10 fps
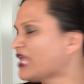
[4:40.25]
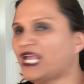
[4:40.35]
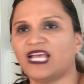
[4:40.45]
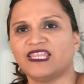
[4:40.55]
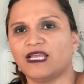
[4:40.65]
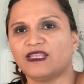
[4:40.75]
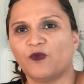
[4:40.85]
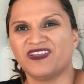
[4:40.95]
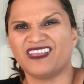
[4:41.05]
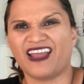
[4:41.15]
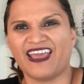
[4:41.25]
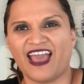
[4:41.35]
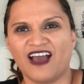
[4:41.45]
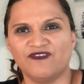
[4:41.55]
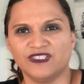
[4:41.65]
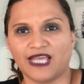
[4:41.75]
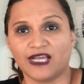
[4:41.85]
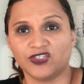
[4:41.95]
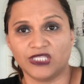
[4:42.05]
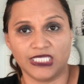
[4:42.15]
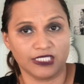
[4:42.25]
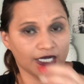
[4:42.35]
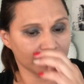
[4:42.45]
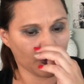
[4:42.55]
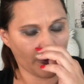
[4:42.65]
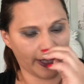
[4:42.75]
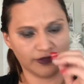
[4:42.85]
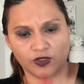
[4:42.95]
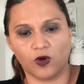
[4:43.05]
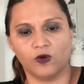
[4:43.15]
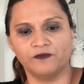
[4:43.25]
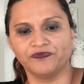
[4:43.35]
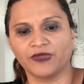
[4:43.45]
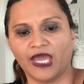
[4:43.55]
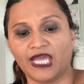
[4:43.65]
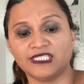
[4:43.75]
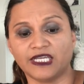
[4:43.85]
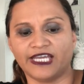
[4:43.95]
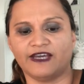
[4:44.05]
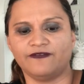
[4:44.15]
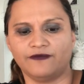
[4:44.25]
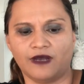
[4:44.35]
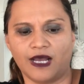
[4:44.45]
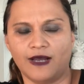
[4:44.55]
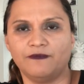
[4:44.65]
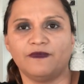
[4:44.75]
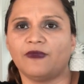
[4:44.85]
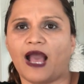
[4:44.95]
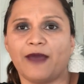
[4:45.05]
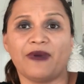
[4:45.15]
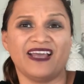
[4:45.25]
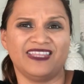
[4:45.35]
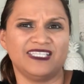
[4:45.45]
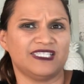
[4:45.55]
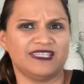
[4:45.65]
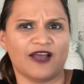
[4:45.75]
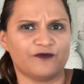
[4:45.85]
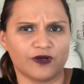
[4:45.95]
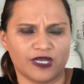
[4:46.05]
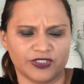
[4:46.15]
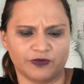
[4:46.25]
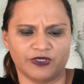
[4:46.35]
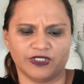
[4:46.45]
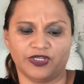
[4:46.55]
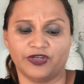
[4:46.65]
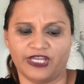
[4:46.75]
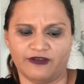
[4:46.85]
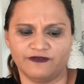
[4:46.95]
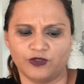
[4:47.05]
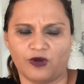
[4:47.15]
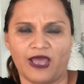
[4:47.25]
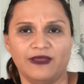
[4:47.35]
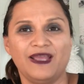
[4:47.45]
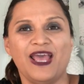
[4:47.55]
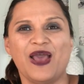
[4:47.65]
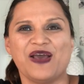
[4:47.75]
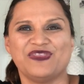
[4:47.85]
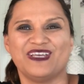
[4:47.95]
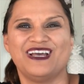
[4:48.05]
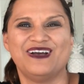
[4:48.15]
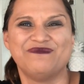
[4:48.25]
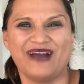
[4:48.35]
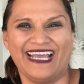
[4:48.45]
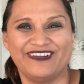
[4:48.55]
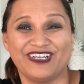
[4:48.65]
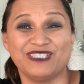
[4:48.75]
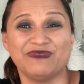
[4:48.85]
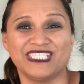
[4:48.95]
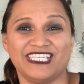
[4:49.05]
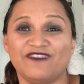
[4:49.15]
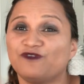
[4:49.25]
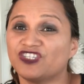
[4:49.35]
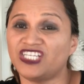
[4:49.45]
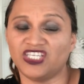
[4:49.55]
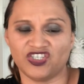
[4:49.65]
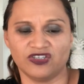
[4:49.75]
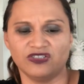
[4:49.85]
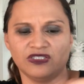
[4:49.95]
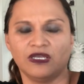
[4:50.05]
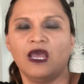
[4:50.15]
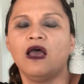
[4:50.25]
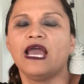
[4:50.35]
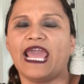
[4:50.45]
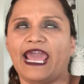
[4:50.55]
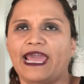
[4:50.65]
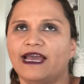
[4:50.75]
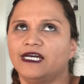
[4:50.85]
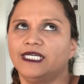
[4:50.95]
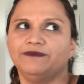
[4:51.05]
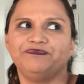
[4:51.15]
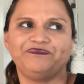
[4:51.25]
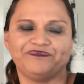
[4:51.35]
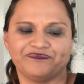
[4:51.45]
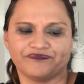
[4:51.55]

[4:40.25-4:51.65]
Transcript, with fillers: and I think the one that I have is actually tucked away. So it's a gift. Um, I buy these not for customers, they're gifts. So I, the, my Christmas gift for teachers and